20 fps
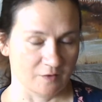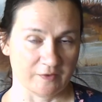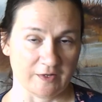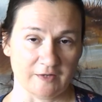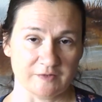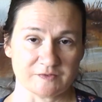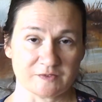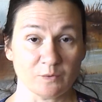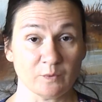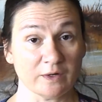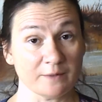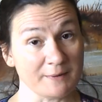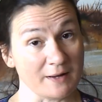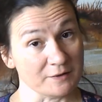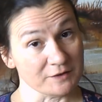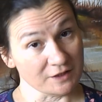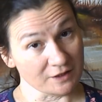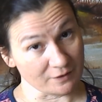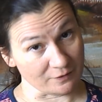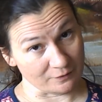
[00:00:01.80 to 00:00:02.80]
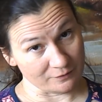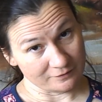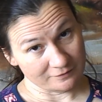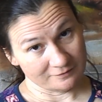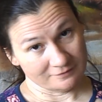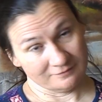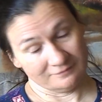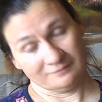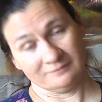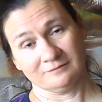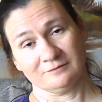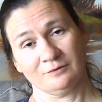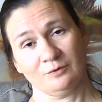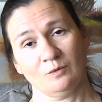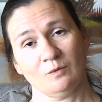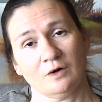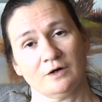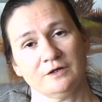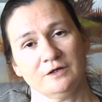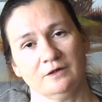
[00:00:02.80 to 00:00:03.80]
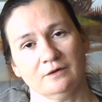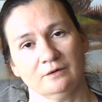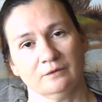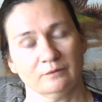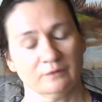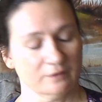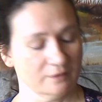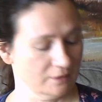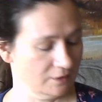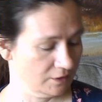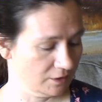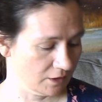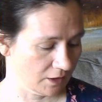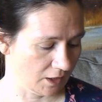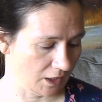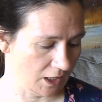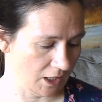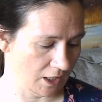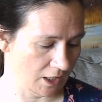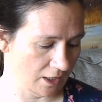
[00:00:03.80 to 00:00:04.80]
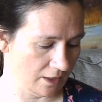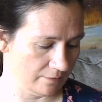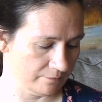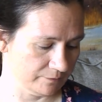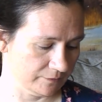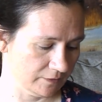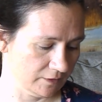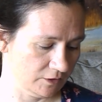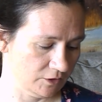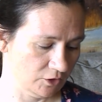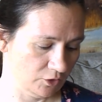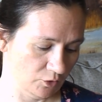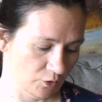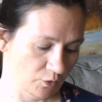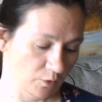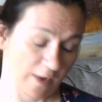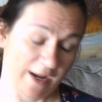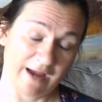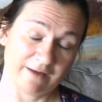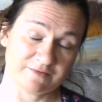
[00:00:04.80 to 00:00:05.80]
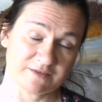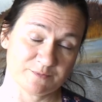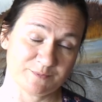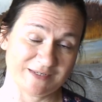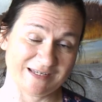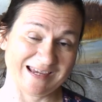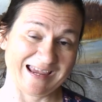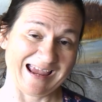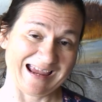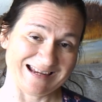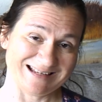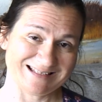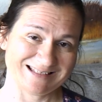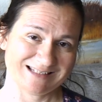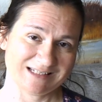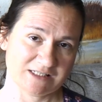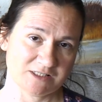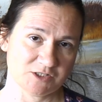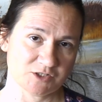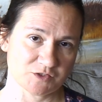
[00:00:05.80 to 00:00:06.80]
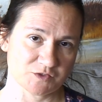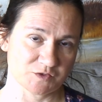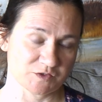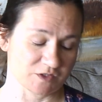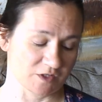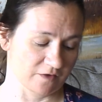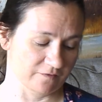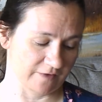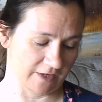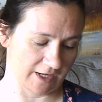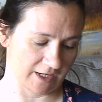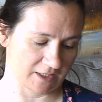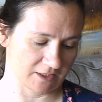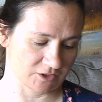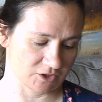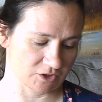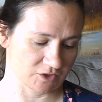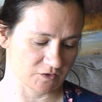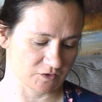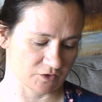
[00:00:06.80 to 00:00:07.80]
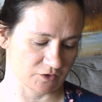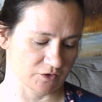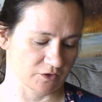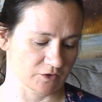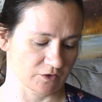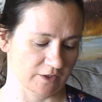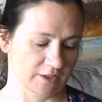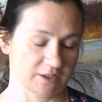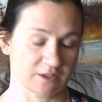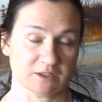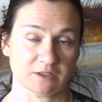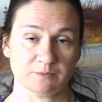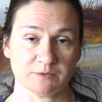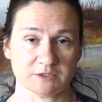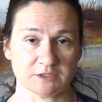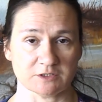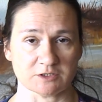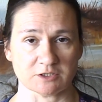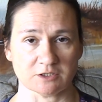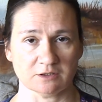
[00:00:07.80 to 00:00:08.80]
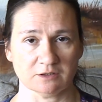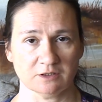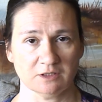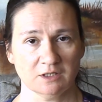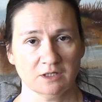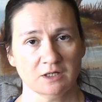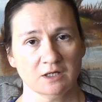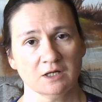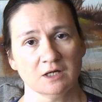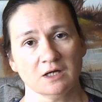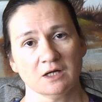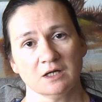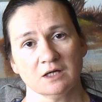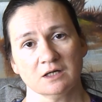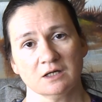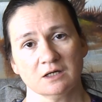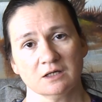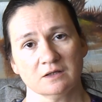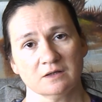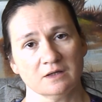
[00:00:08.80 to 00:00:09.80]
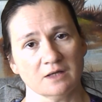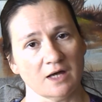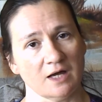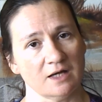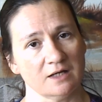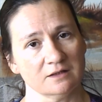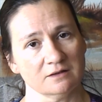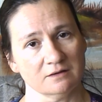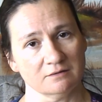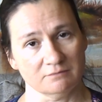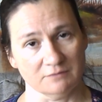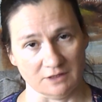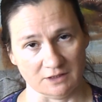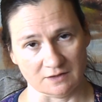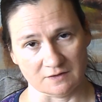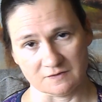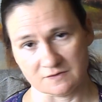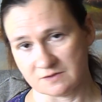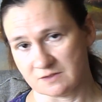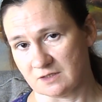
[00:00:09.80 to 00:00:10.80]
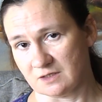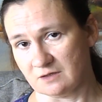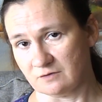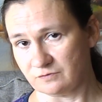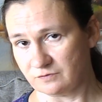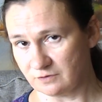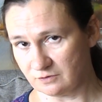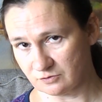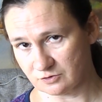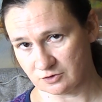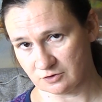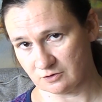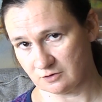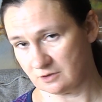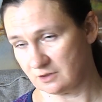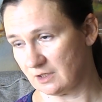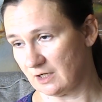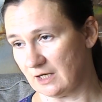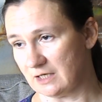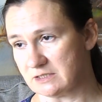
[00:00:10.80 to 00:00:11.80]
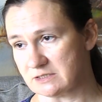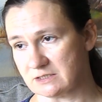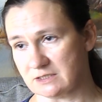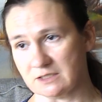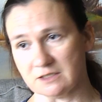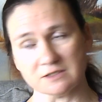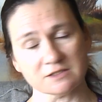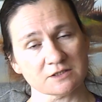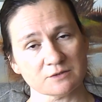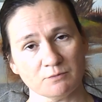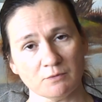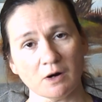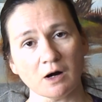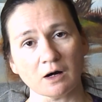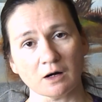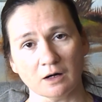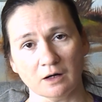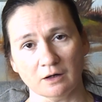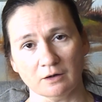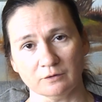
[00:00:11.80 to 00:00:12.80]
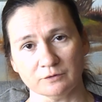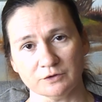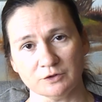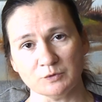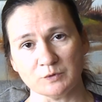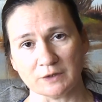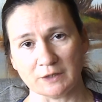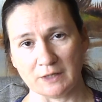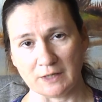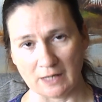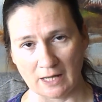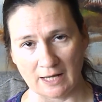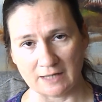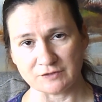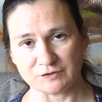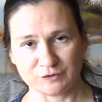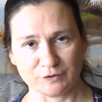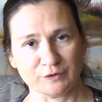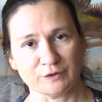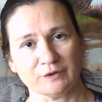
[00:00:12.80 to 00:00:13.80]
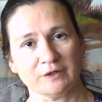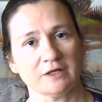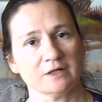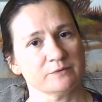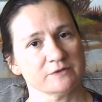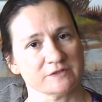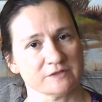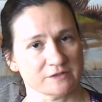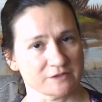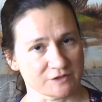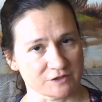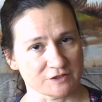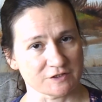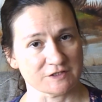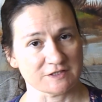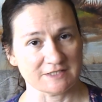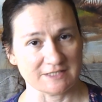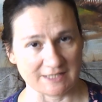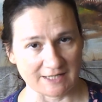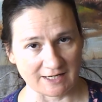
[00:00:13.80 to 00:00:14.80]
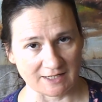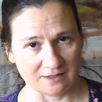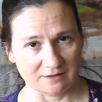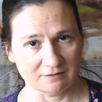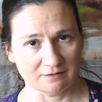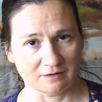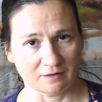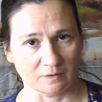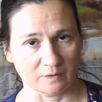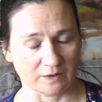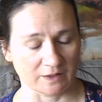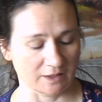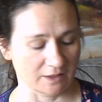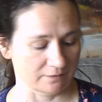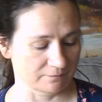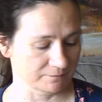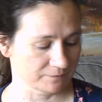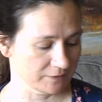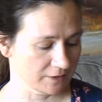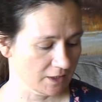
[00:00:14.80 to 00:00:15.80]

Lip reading: Okay, so what about you? Who are you? You have to be 18 years of age to circulate the petition. That means that if you turn 18 tomorrow, you cannot circulate a petition today, okay?